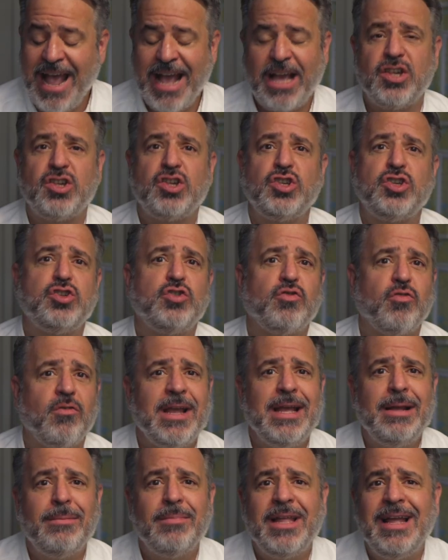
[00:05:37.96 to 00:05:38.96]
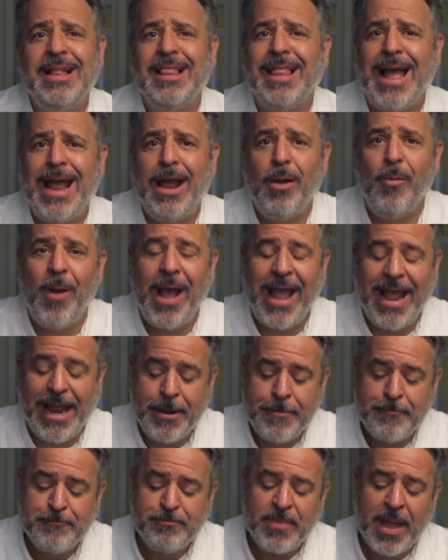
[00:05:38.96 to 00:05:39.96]
Extremely lightweight,
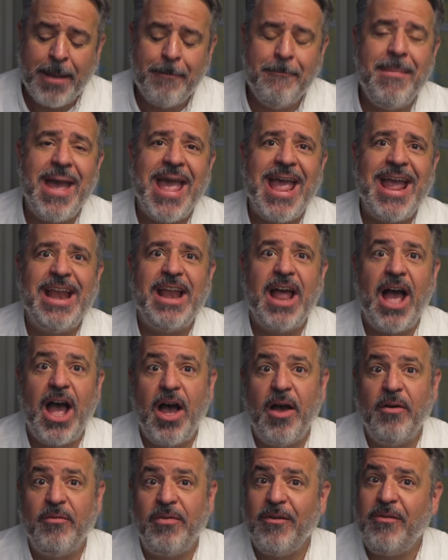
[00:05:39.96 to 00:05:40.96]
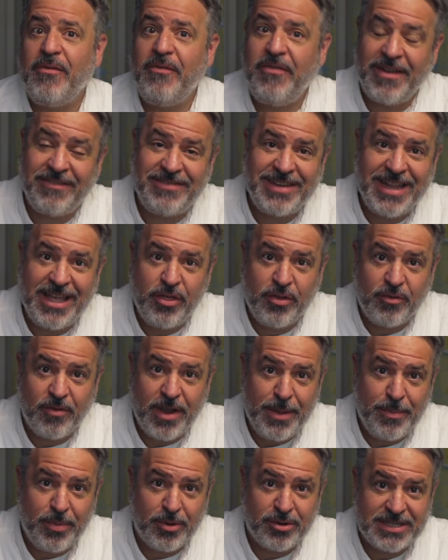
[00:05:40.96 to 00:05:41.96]
made of
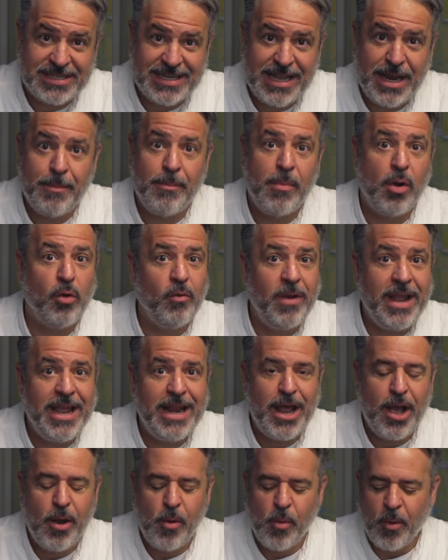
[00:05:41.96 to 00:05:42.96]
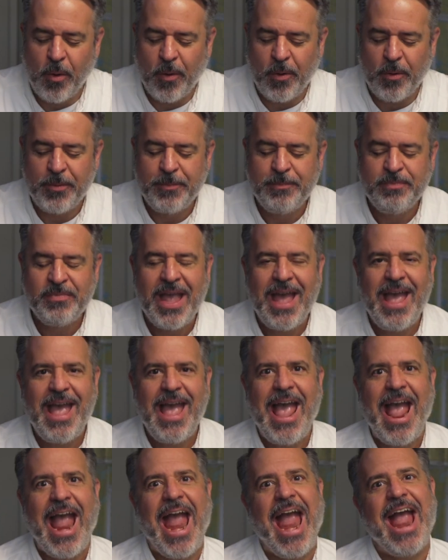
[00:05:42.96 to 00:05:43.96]
53% merino wool
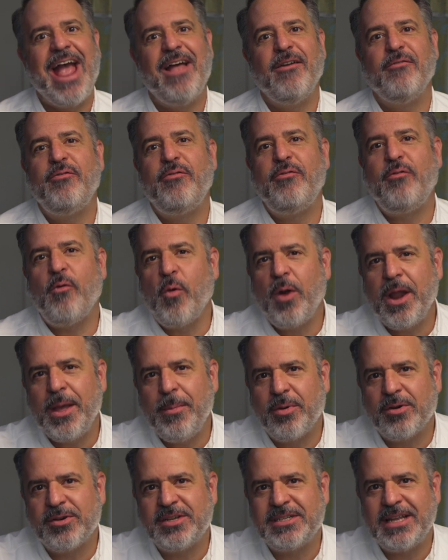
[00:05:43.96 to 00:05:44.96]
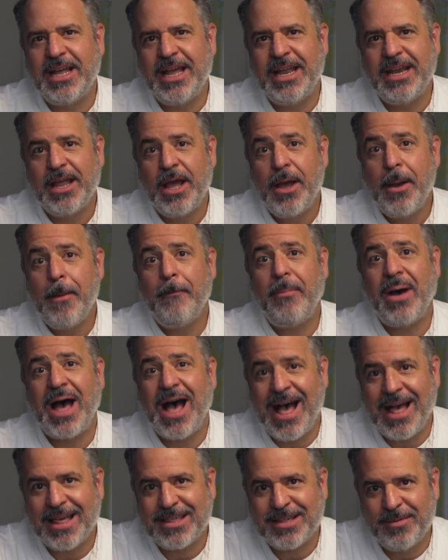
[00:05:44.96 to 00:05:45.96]
and 40%
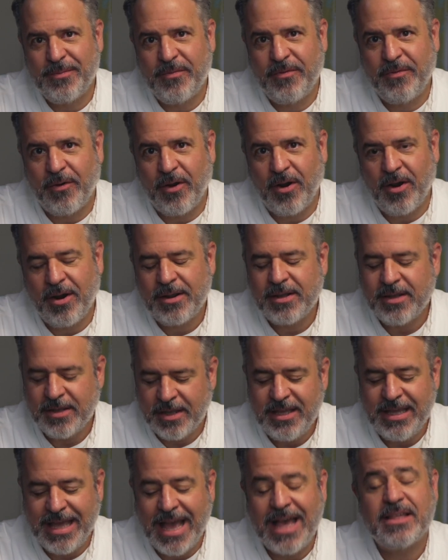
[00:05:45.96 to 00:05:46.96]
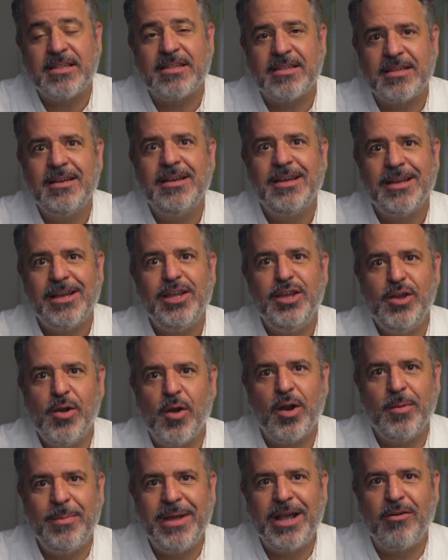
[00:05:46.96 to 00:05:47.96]
possum fur. Yes, you
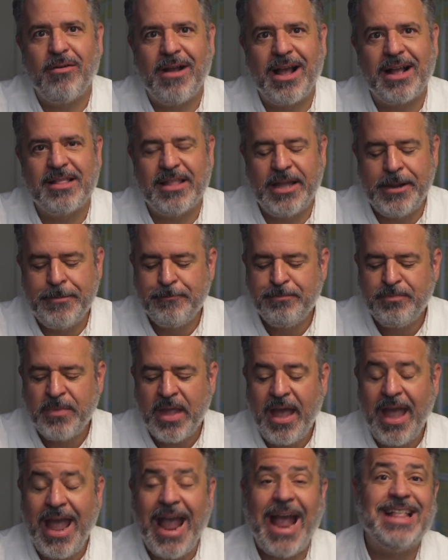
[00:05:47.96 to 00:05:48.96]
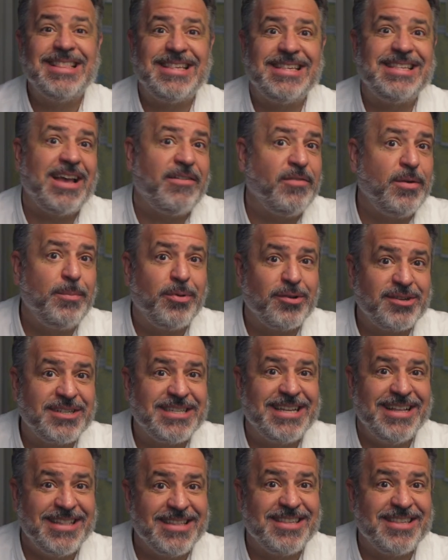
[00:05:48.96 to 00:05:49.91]
heard me correctly, and 7%